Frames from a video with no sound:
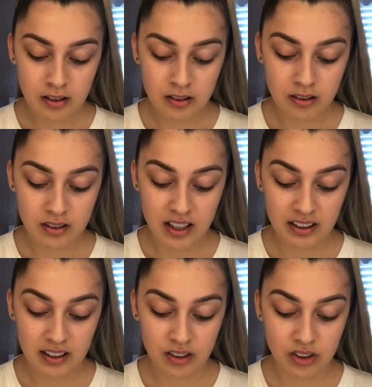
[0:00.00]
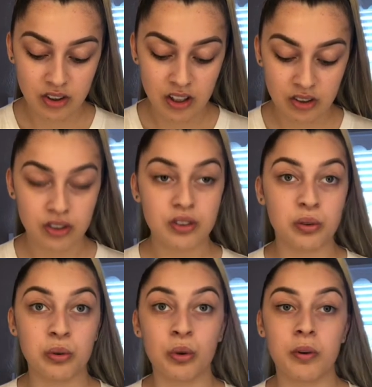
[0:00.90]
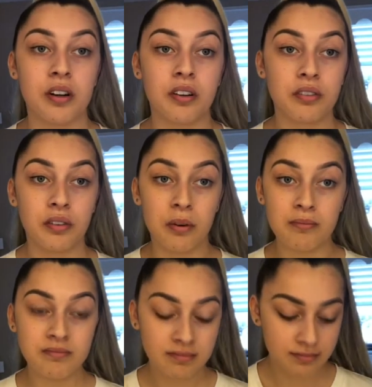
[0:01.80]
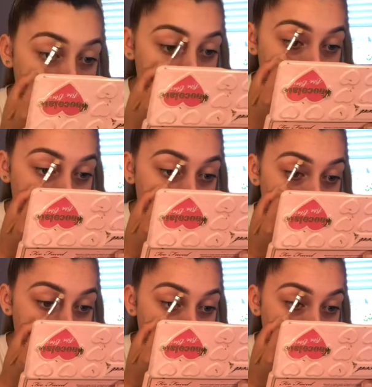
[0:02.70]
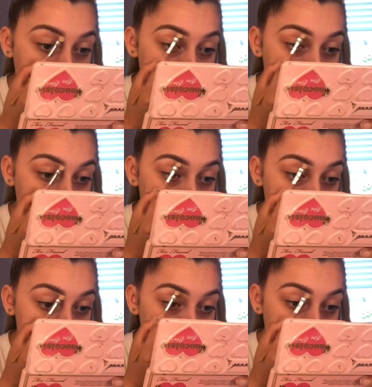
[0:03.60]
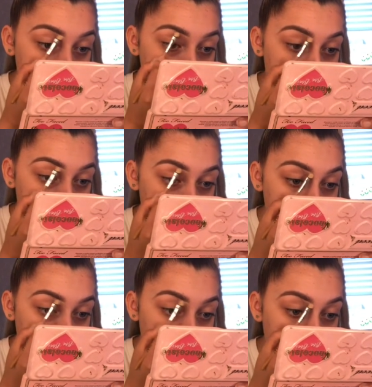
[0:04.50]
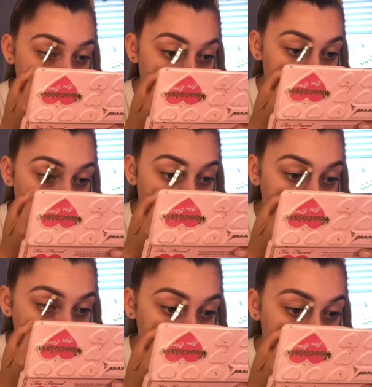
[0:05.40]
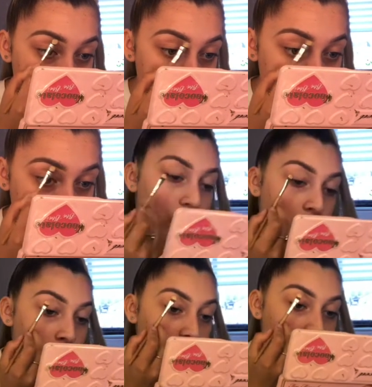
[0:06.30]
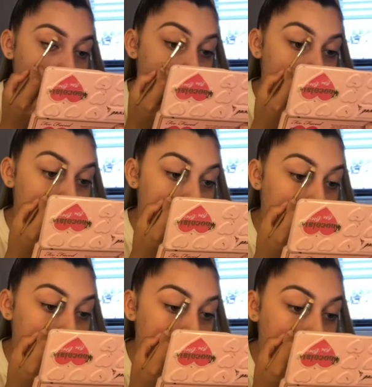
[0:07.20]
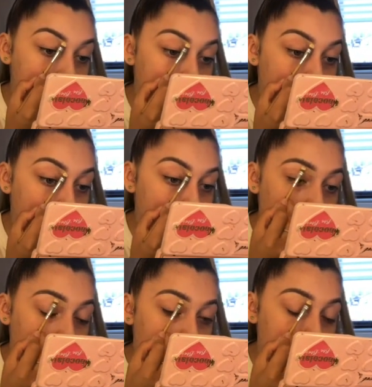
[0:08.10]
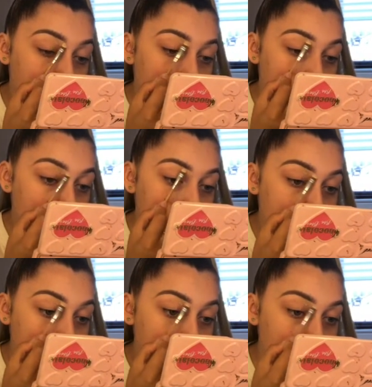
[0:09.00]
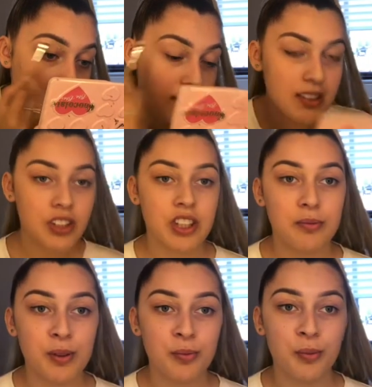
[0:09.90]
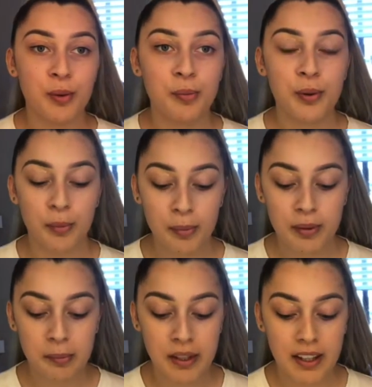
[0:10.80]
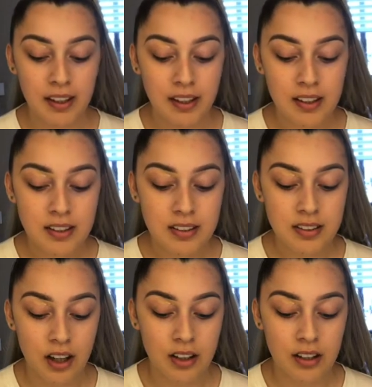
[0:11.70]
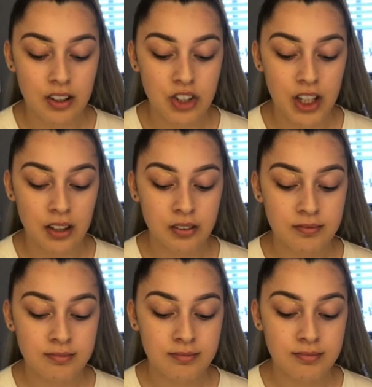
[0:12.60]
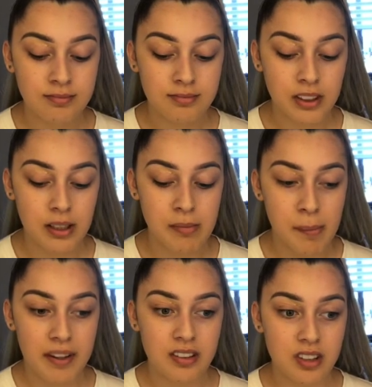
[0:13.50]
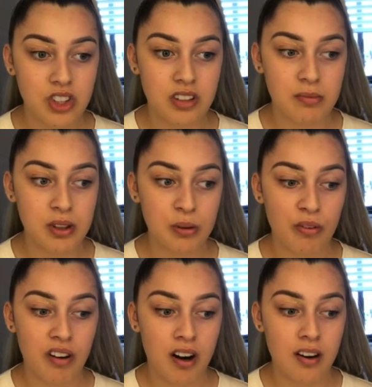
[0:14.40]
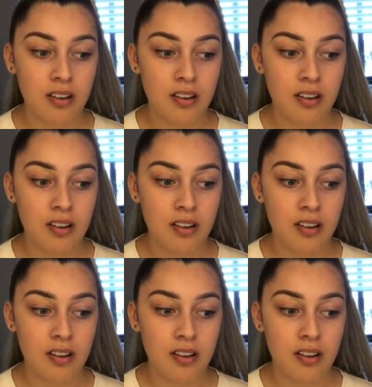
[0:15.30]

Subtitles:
Sadly, I just don't know where they're from. Next question, I'll have a wee look. Your biggest achievement? For me, I think my biggest achievement would probably be starting this channel. Like, my biggest achievement so far.